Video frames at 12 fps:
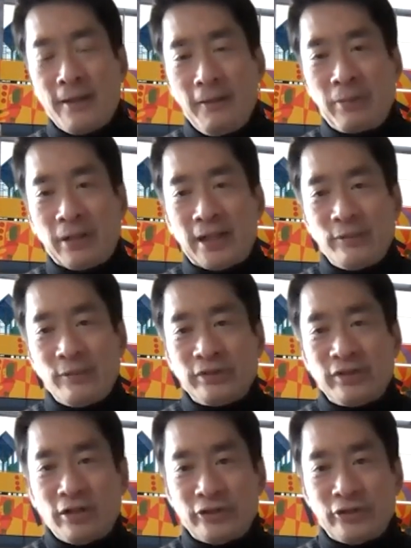But I would
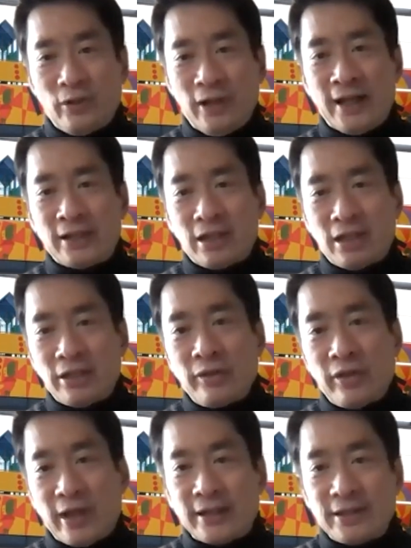also add on
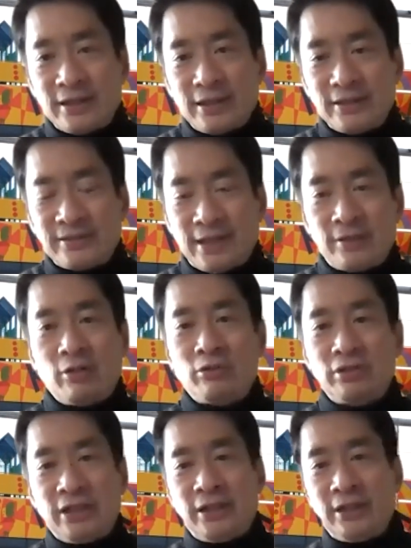that it is not
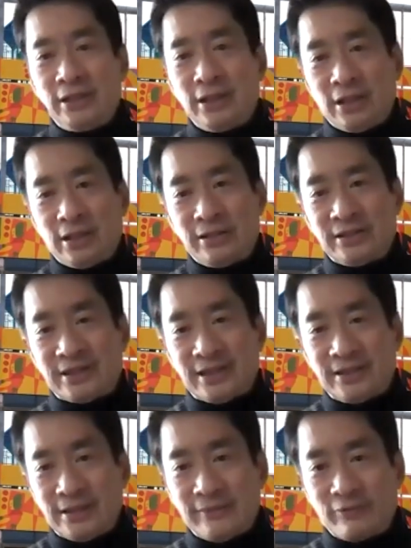only this
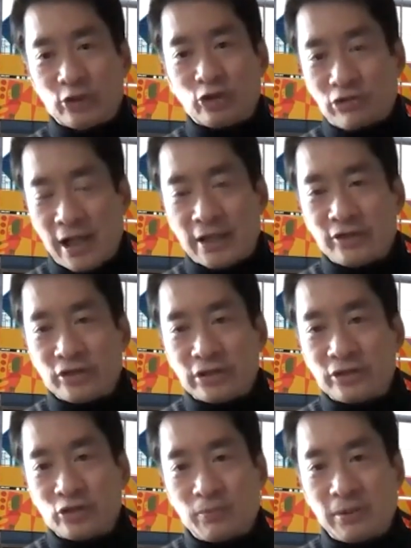idea of
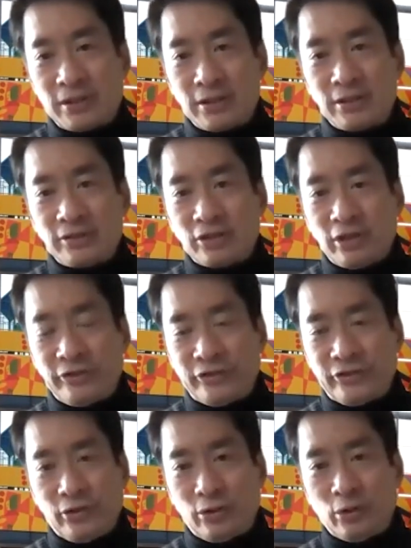distractions, but it is
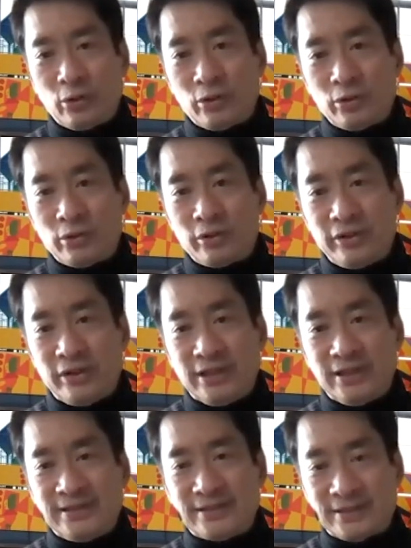also
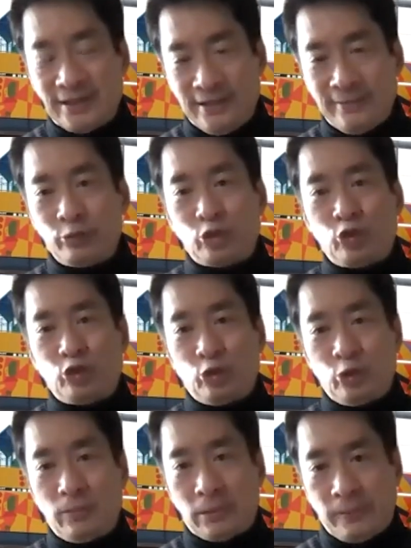these attempts
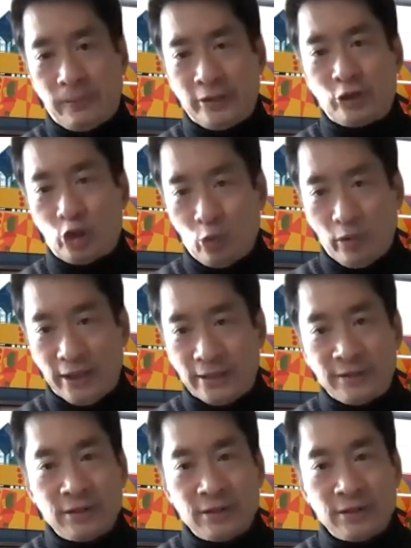to perpetuate